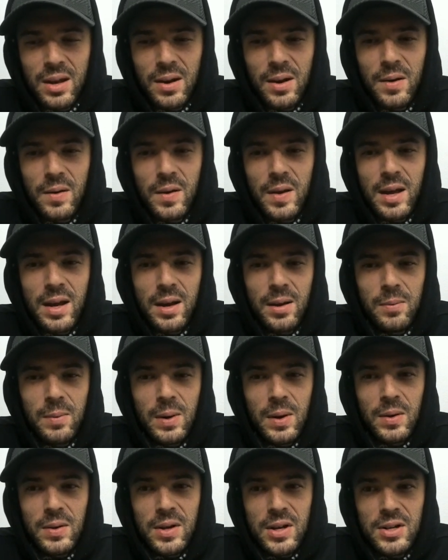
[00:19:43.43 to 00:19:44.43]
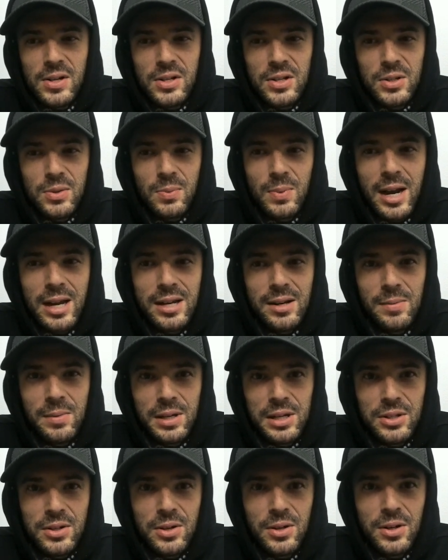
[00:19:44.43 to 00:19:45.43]
oh yeah, Railgun just
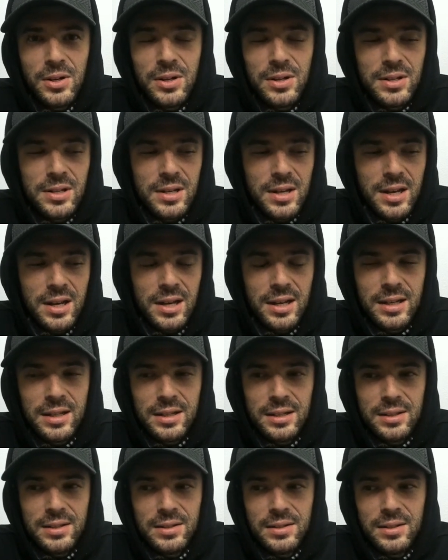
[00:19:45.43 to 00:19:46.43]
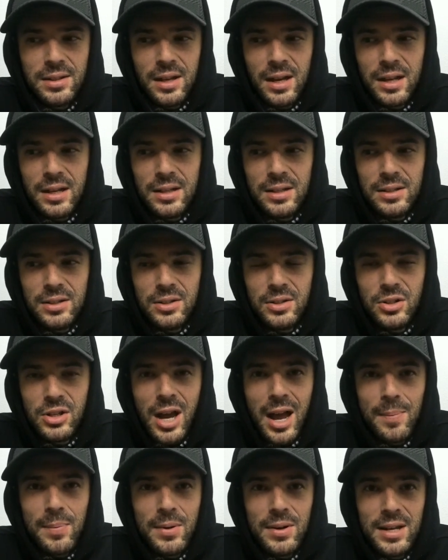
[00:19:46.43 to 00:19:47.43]
randomly turned uh, uh,
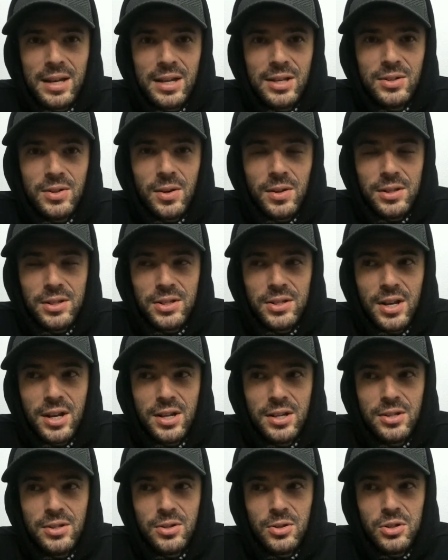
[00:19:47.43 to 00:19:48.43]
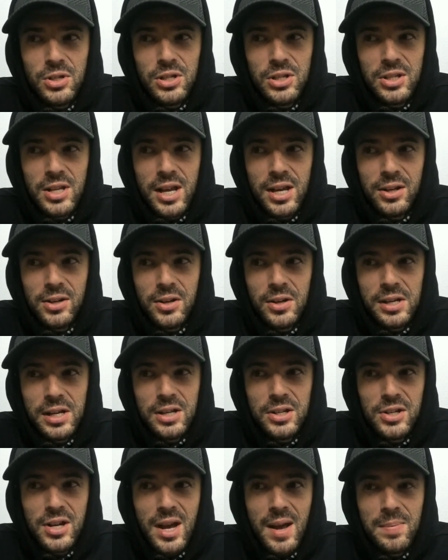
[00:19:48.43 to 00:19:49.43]
Japanese all of a sudden, so she's like
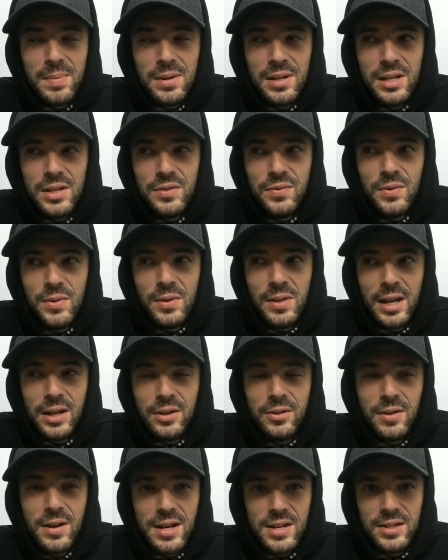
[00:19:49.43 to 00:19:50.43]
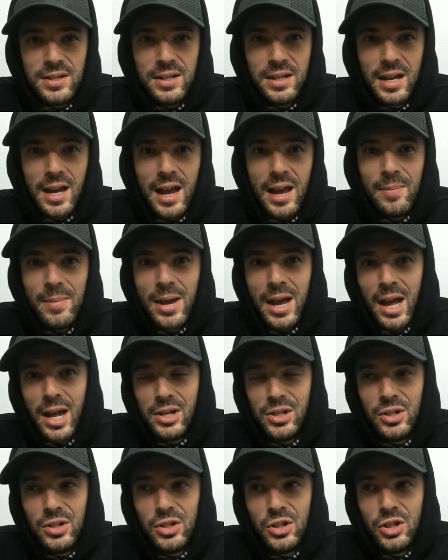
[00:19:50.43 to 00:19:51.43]
cooking Japanese food like crazy. I
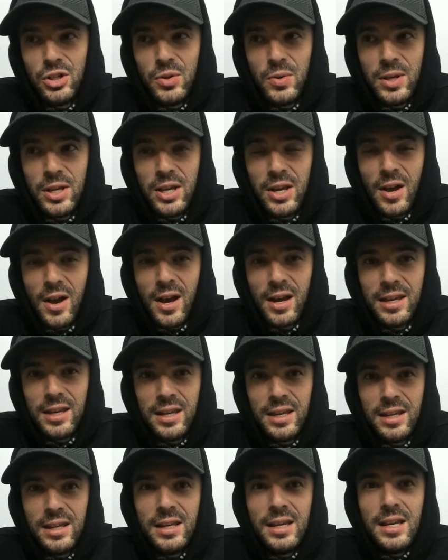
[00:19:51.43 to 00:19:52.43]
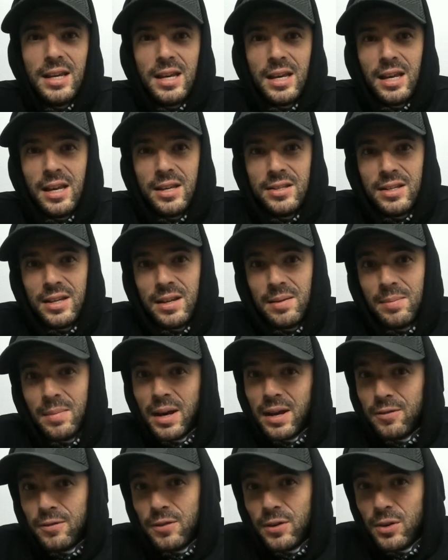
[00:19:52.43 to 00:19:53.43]
imagine sukiyaki is in
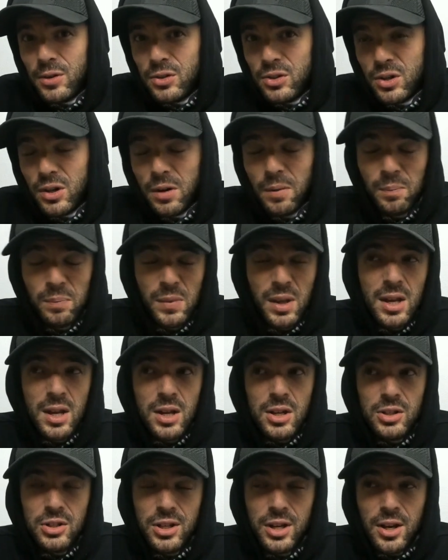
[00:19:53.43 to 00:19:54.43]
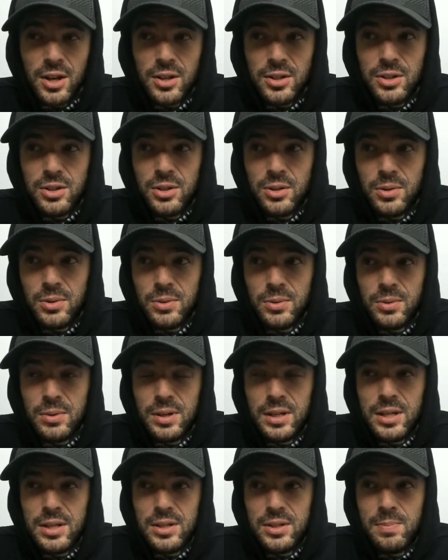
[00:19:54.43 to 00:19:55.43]
my future. She also
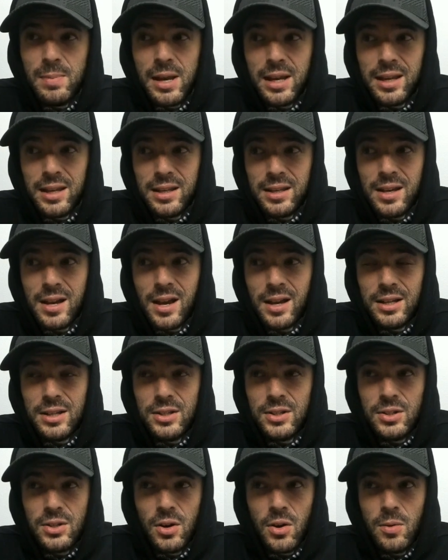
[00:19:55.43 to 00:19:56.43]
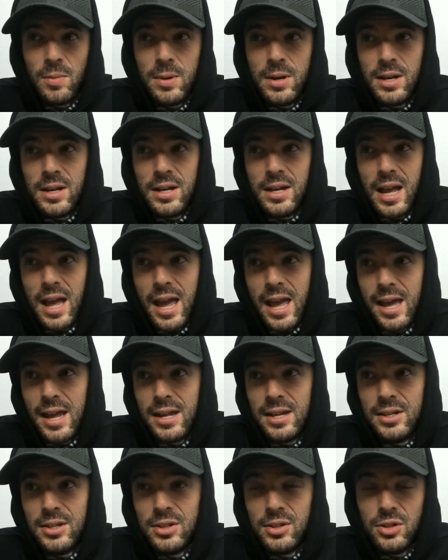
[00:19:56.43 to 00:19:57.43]
is making yakisoba
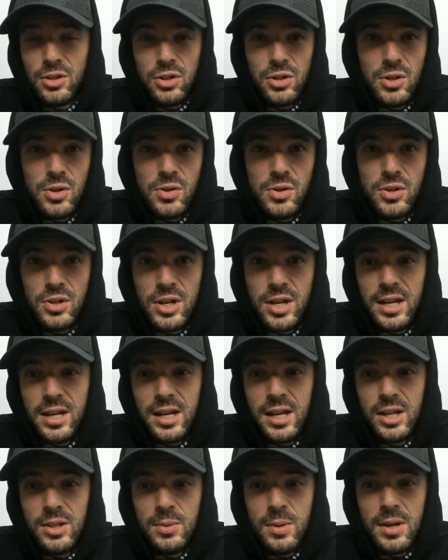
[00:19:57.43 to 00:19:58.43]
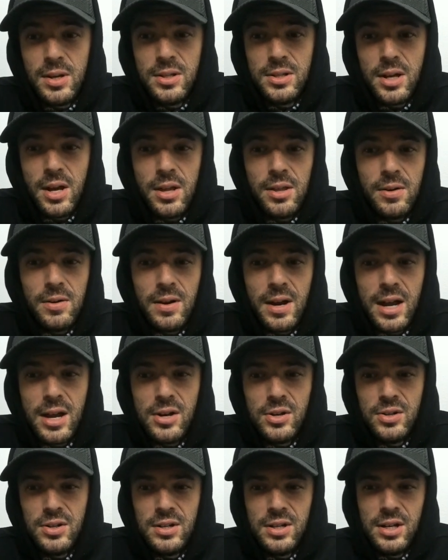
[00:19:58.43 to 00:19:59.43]
and sushi, as well as other
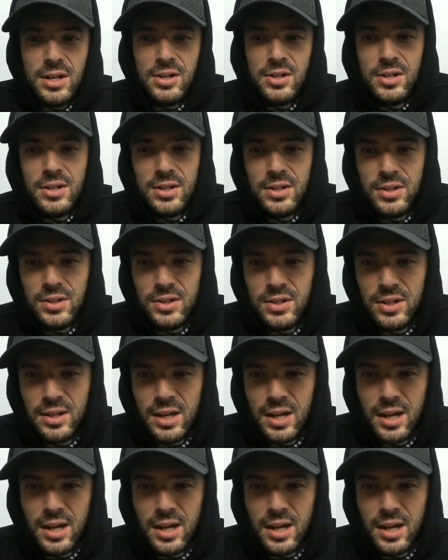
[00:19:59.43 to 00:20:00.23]
Asian dishes.